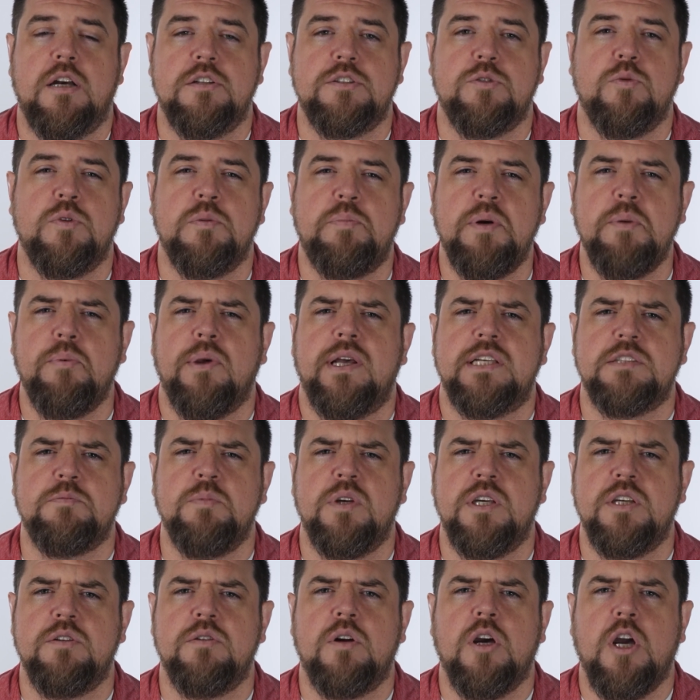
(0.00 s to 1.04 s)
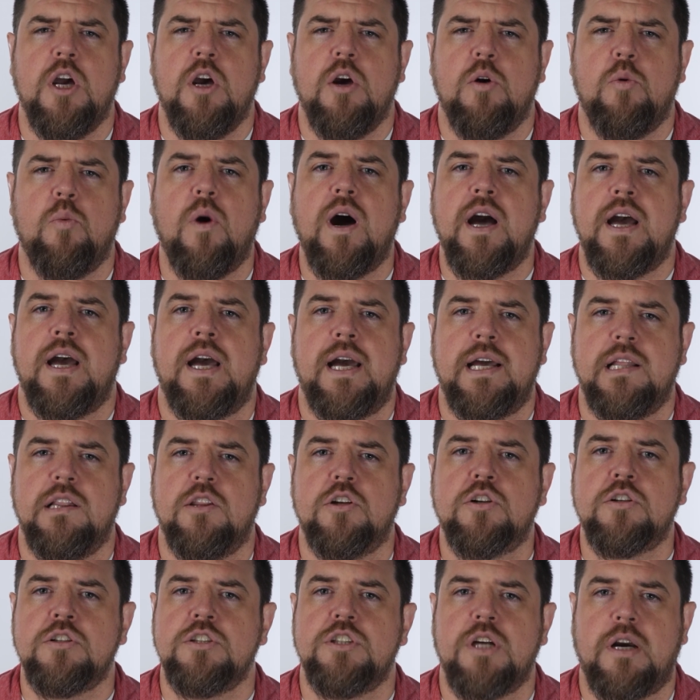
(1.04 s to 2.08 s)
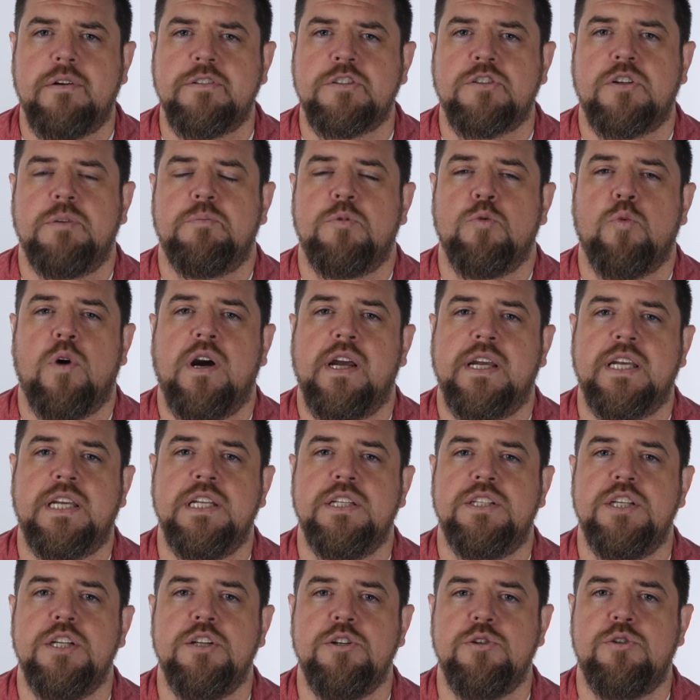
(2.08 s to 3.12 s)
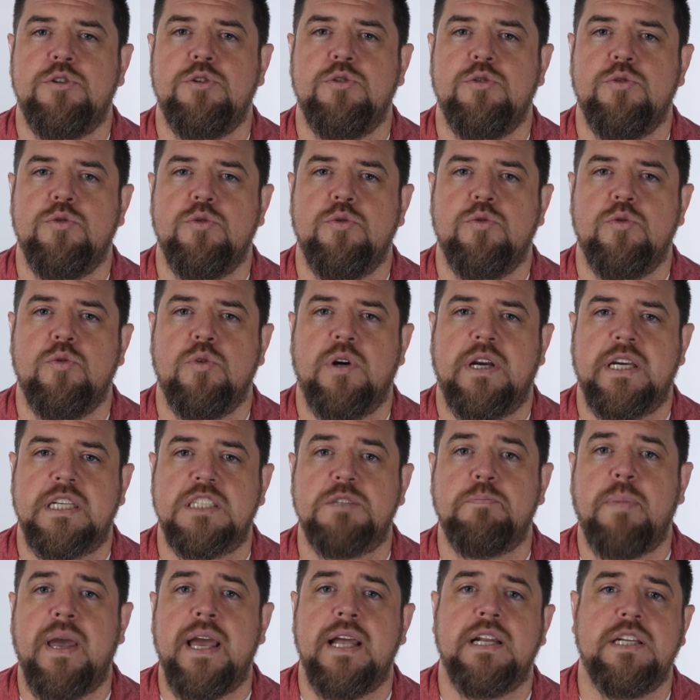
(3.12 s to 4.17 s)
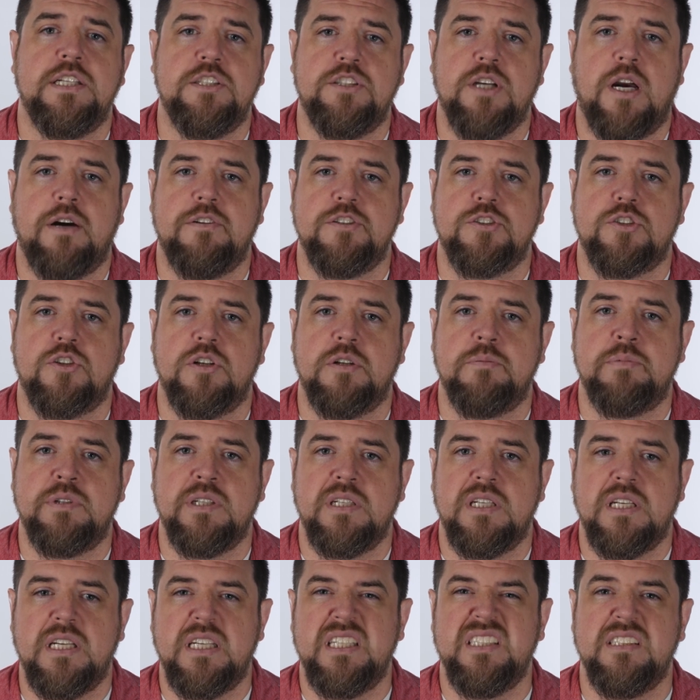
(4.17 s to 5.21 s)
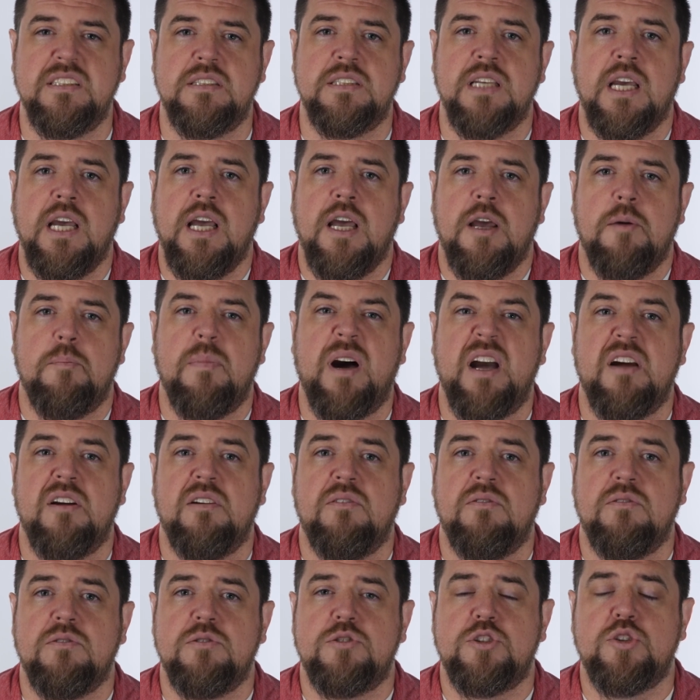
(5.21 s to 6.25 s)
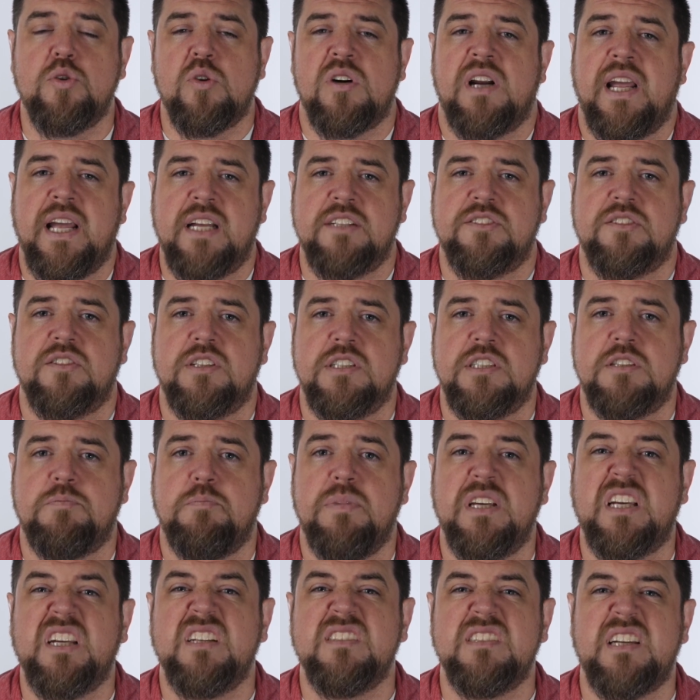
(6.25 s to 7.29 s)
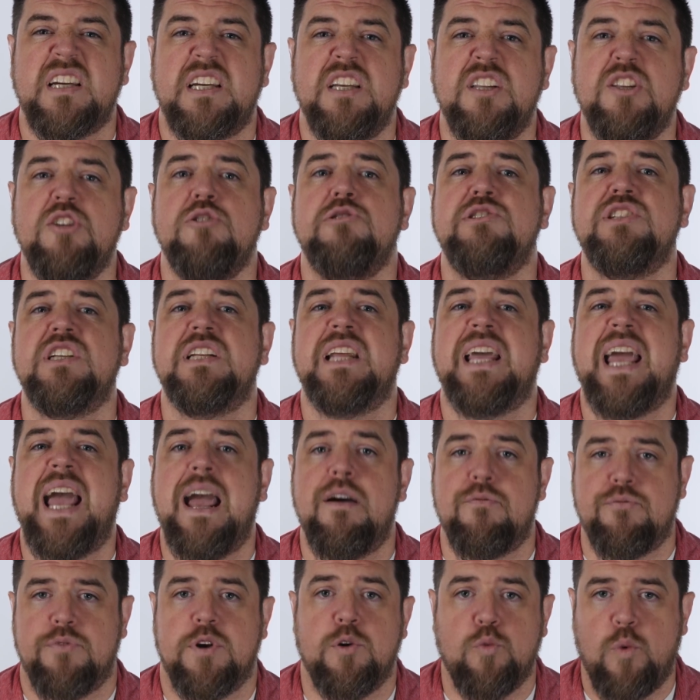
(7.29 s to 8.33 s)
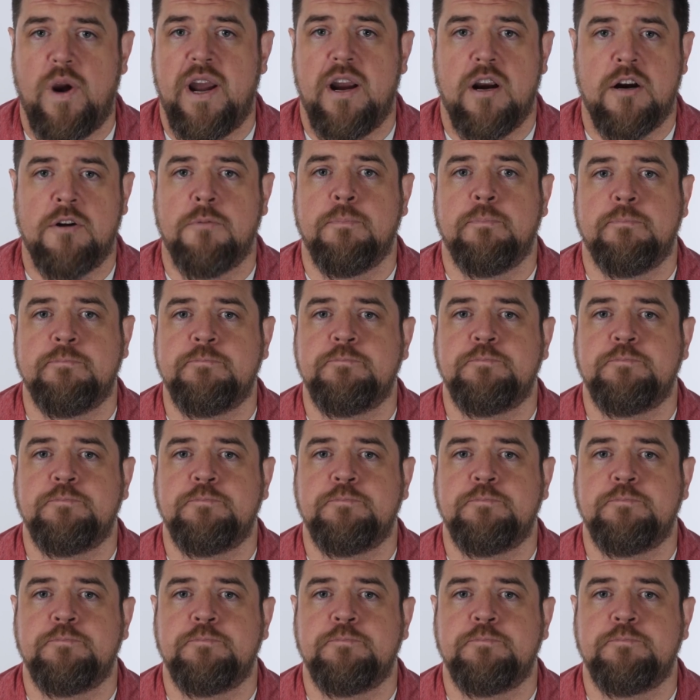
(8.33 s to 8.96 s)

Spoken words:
So when people ask me why I learned JavaScript and why I continue to expand in JavaScript, my short answer is because I can use it everywhere.